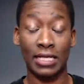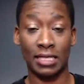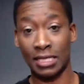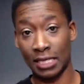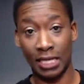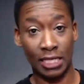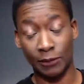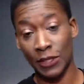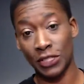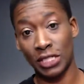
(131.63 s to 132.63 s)

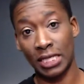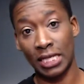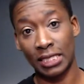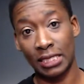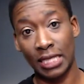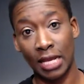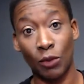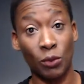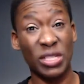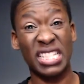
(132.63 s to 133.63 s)
especially in today's society,
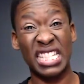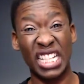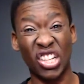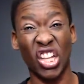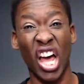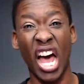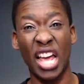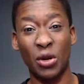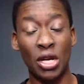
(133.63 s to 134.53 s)
where we sit a lot,